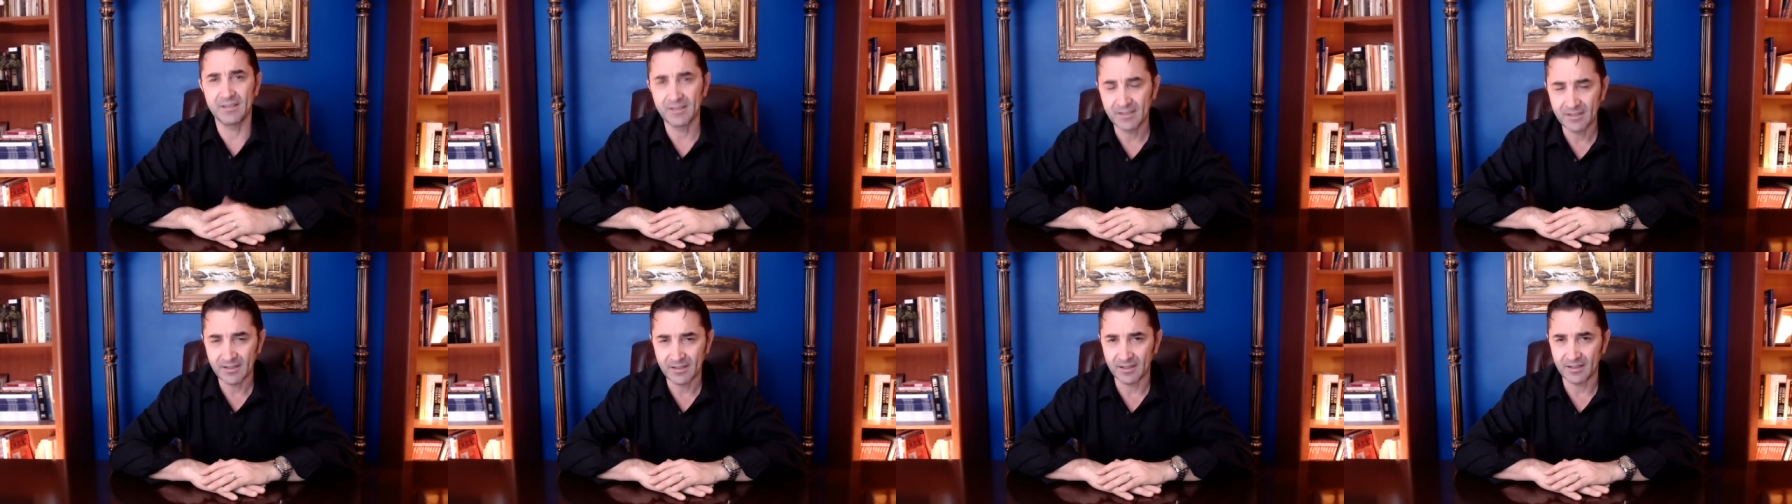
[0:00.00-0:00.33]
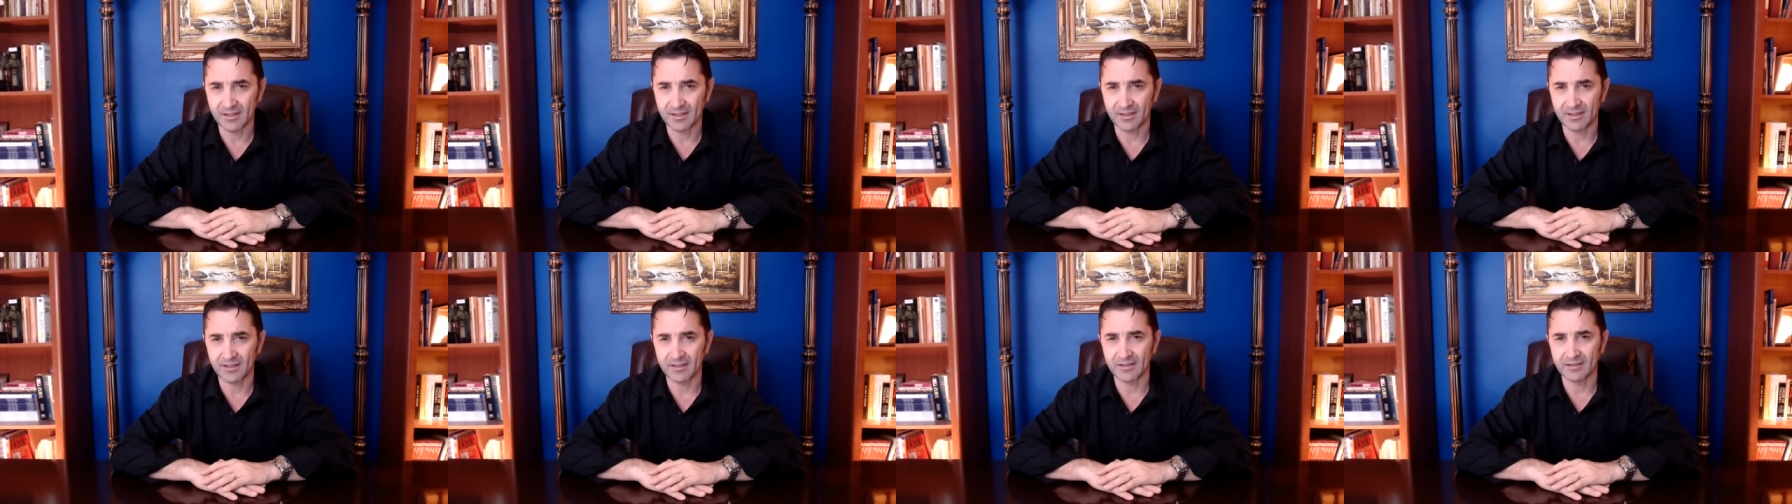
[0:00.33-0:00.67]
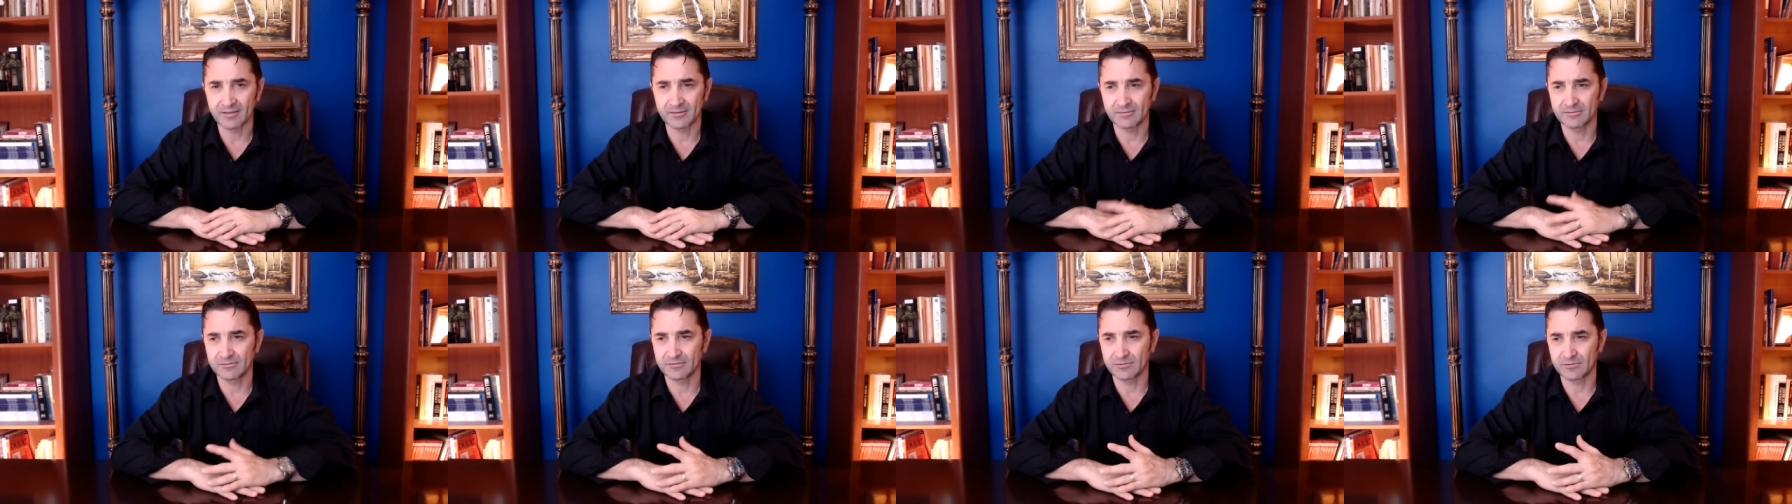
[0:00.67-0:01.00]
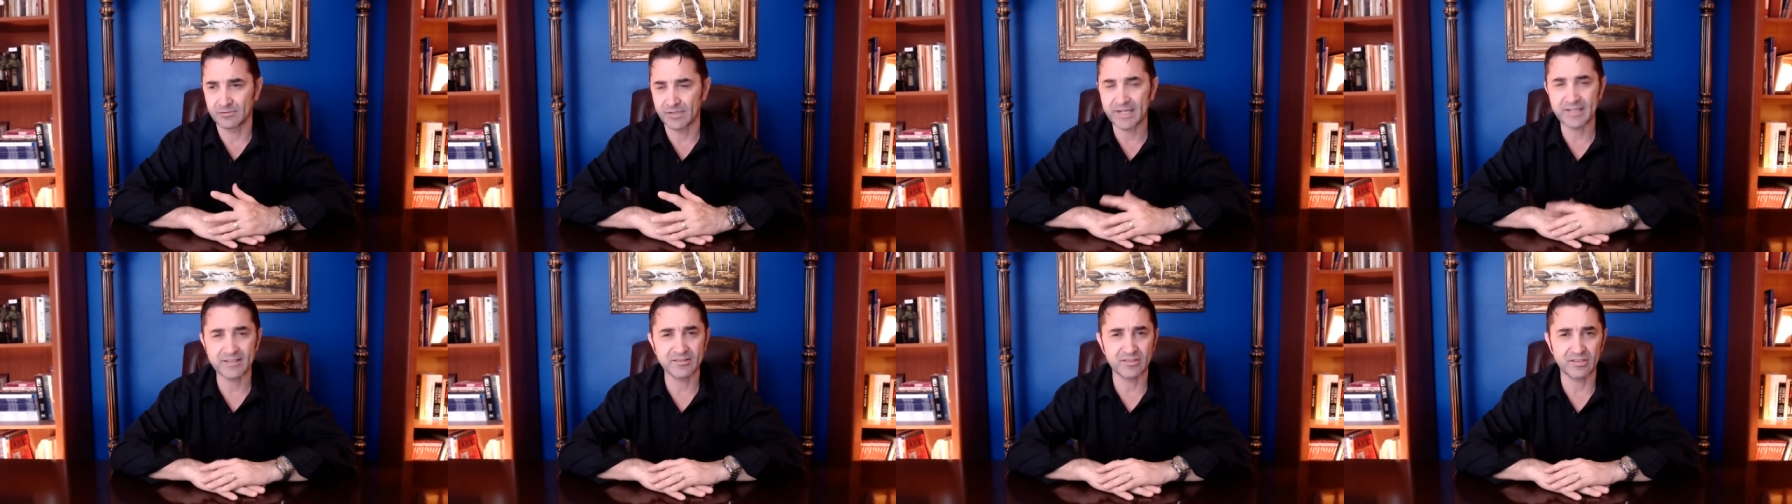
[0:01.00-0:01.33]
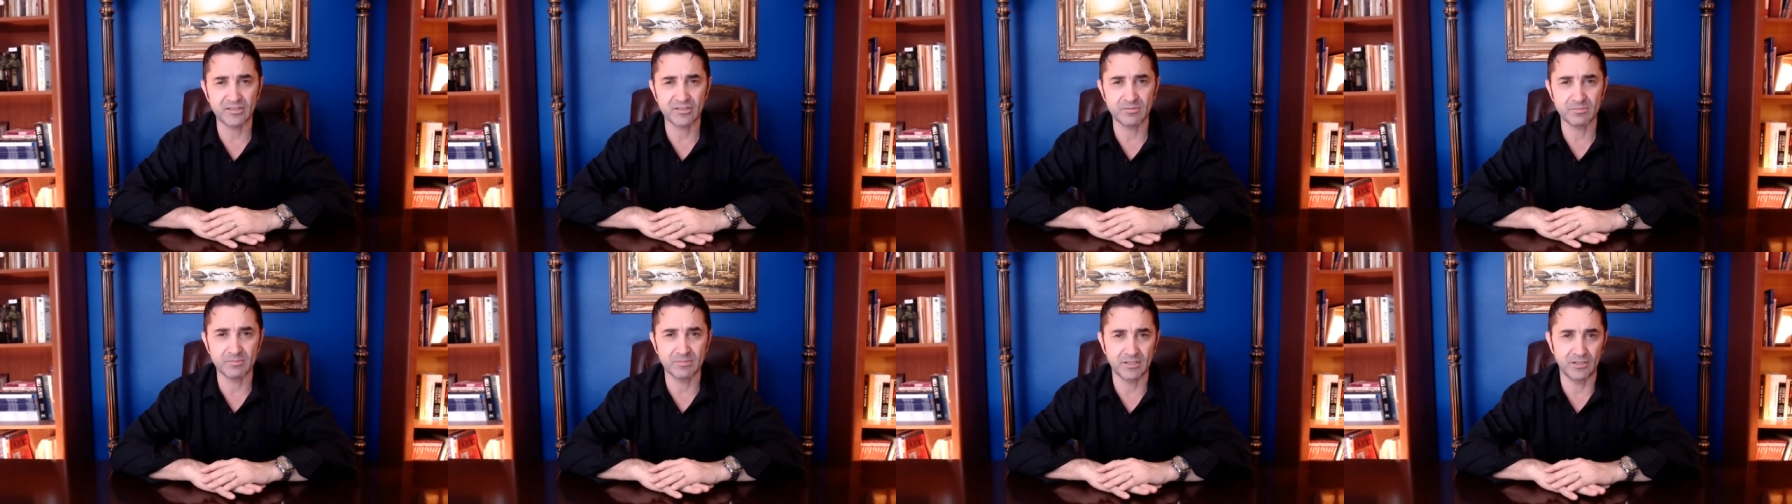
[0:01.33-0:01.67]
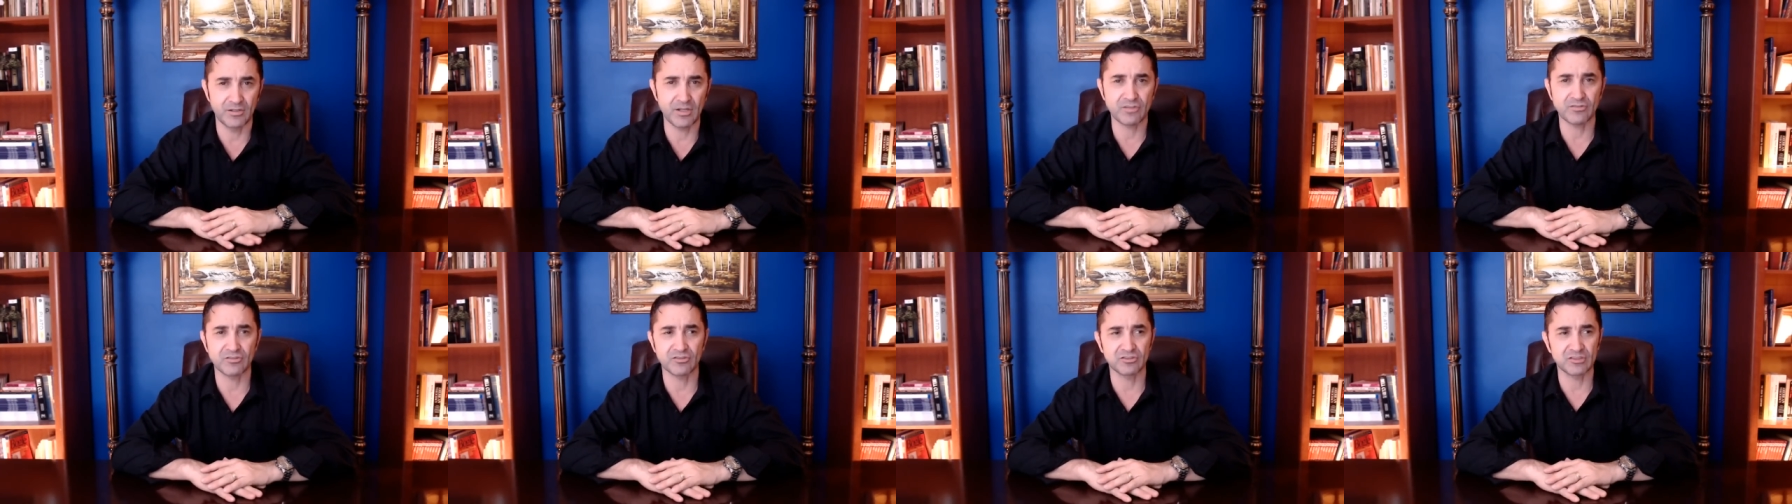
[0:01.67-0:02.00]
uh, racism in the
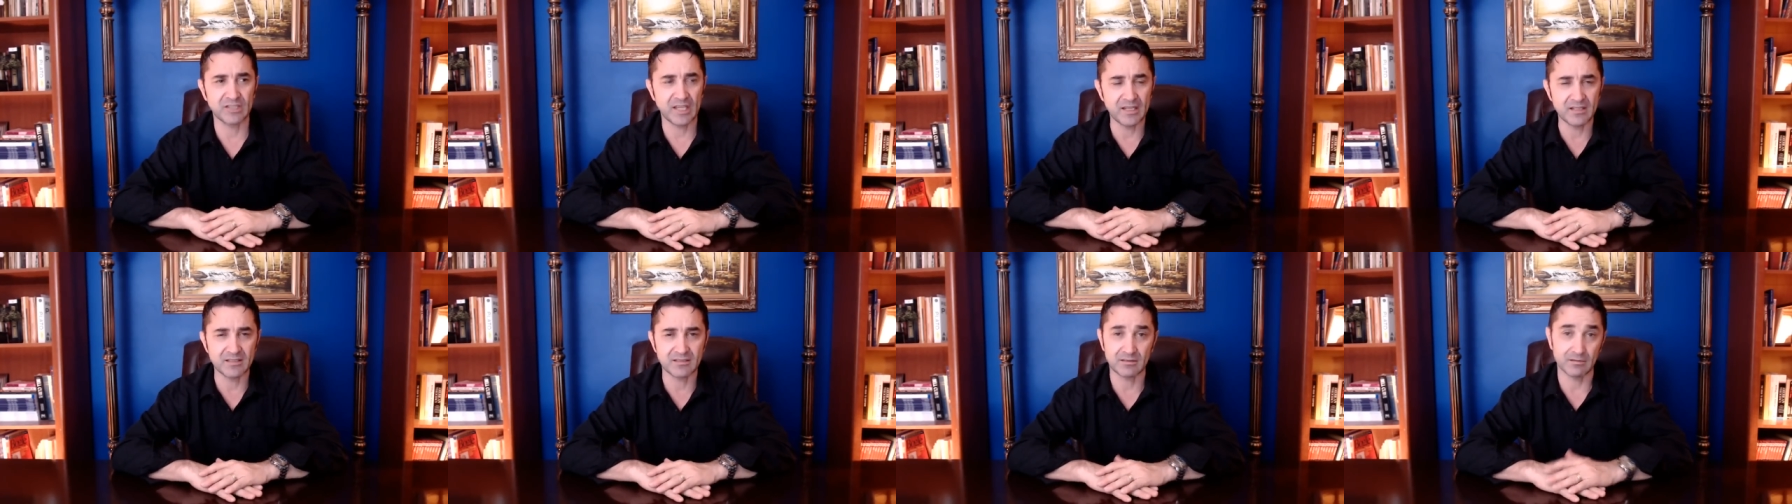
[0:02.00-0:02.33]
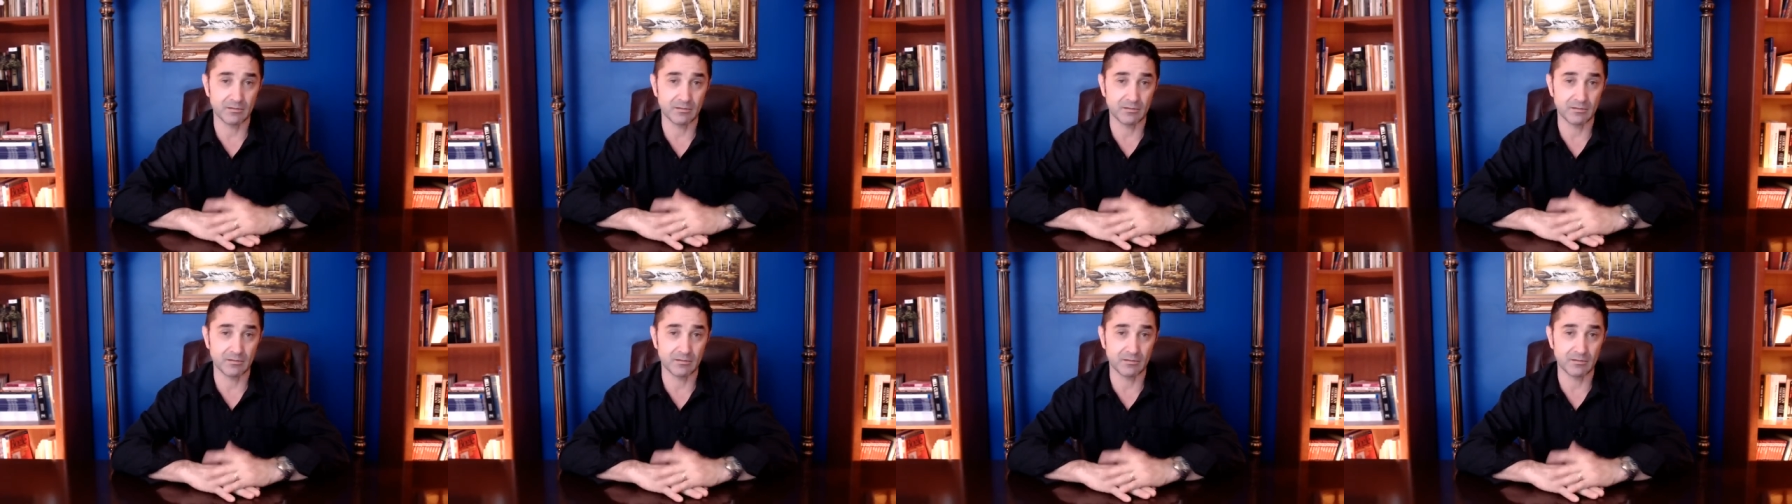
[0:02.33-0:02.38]
United States,